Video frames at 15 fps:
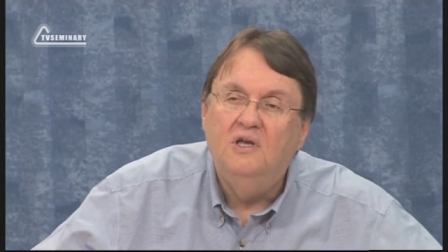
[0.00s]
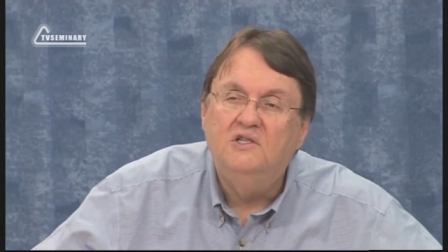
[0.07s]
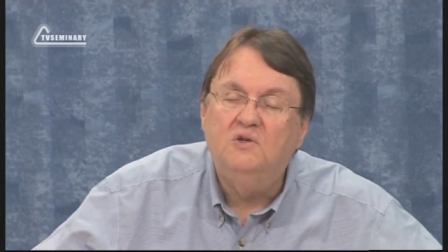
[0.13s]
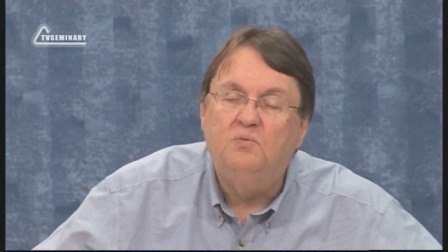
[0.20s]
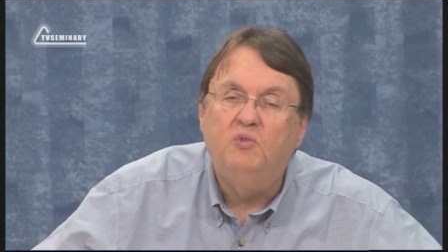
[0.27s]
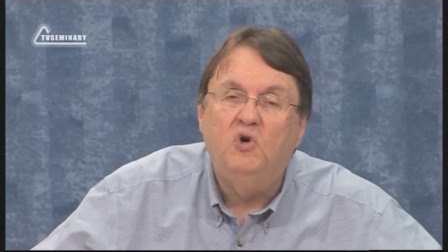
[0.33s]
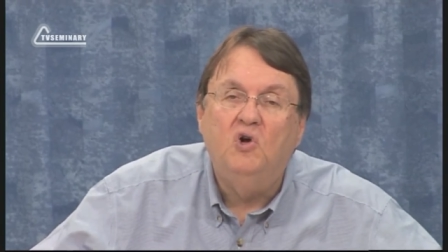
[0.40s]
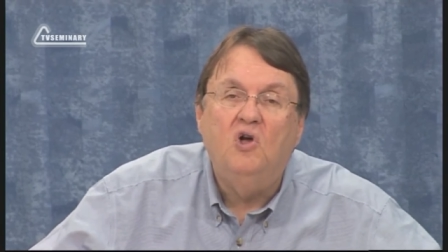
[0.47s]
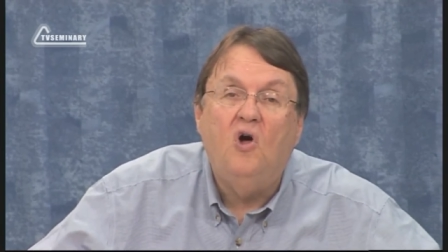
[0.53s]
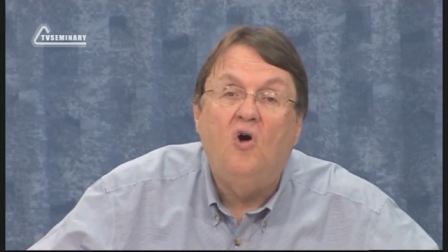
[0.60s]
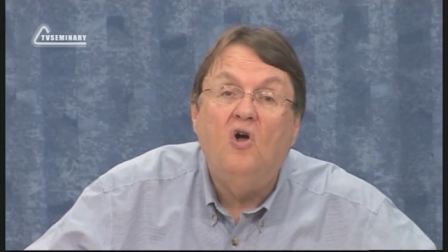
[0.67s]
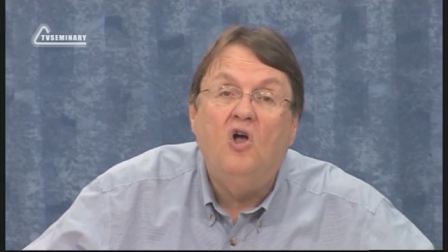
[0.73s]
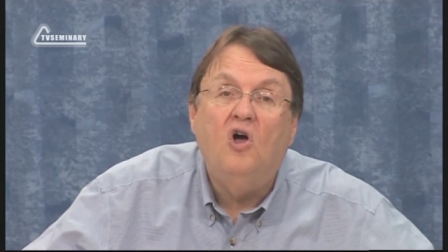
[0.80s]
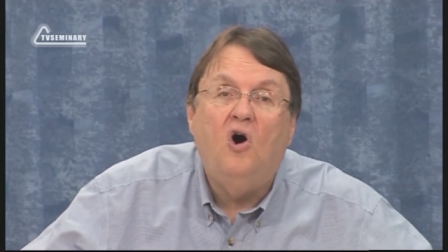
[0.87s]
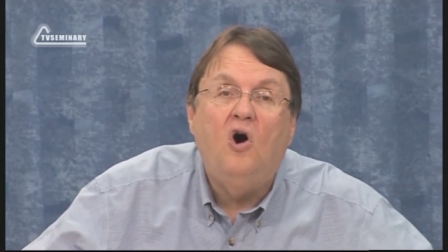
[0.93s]
is a book
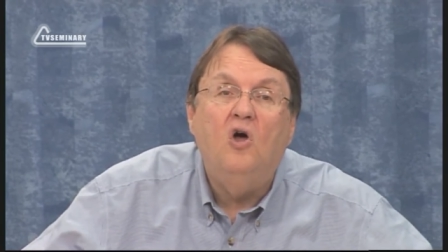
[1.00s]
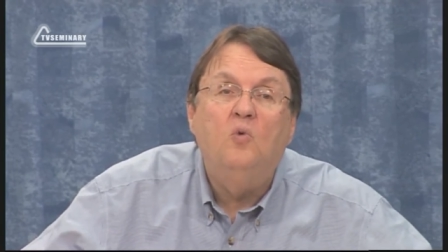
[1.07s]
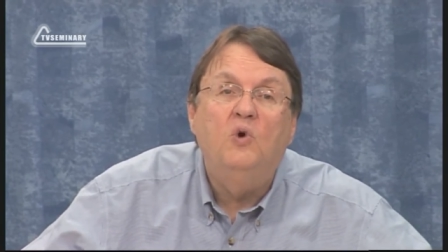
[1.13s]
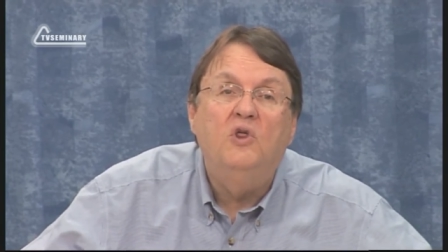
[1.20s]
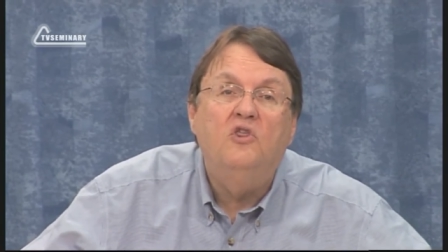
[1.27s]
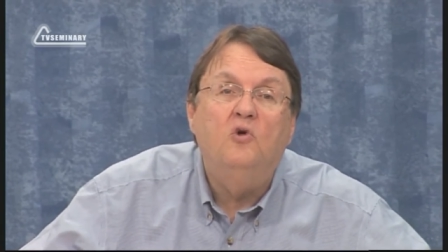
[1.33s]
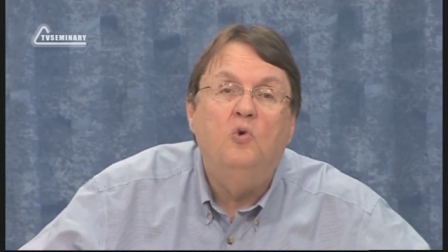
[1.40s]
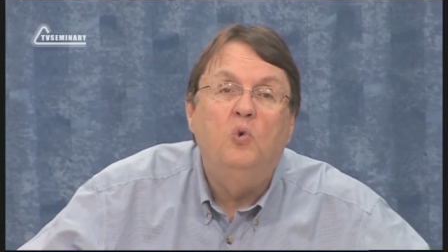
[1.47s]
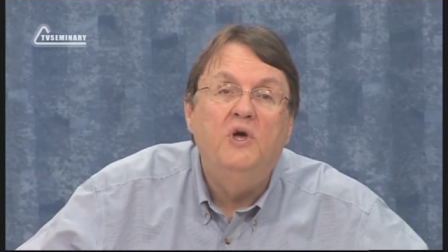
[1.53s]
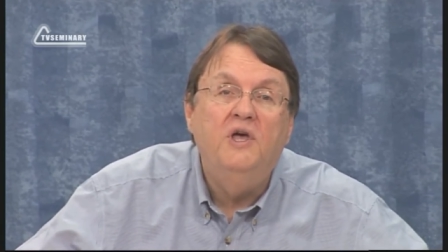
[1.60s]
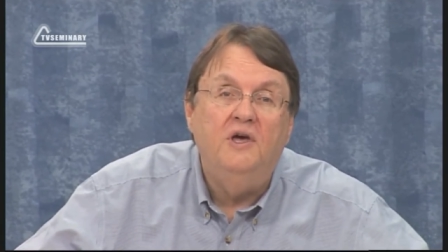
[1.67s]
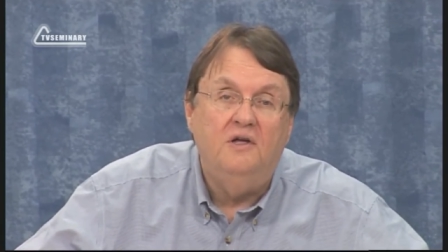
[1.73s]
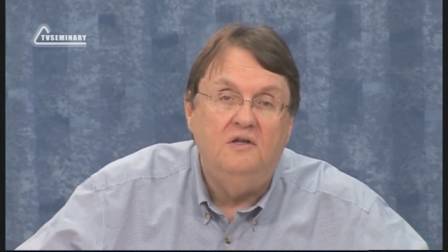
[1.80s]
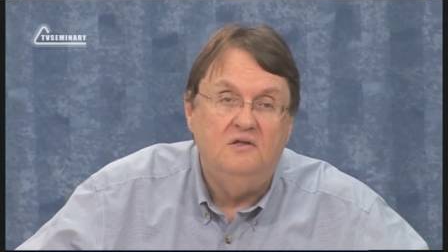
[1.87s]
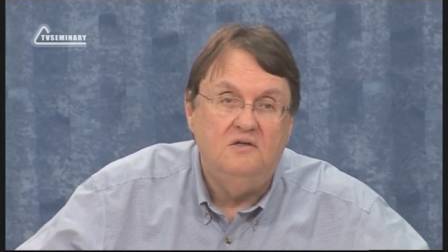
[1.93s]
called Gone with the
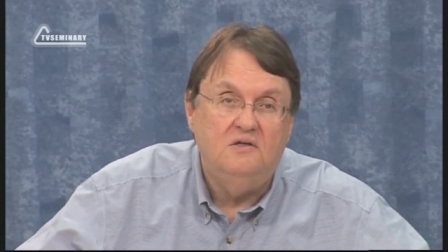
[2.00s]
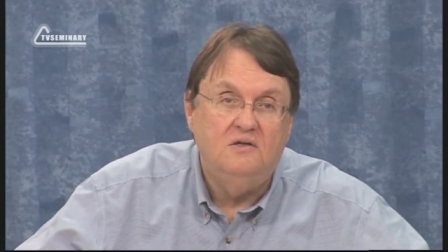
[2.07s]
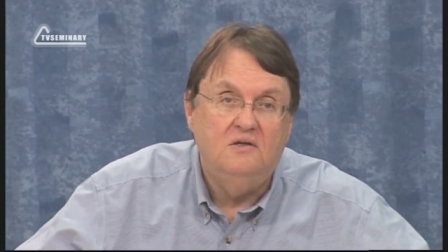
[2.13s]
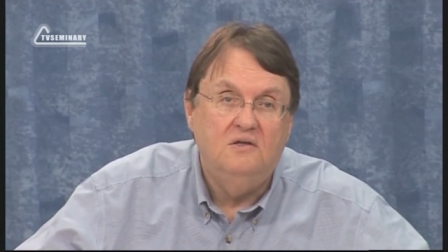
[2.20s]
Wind.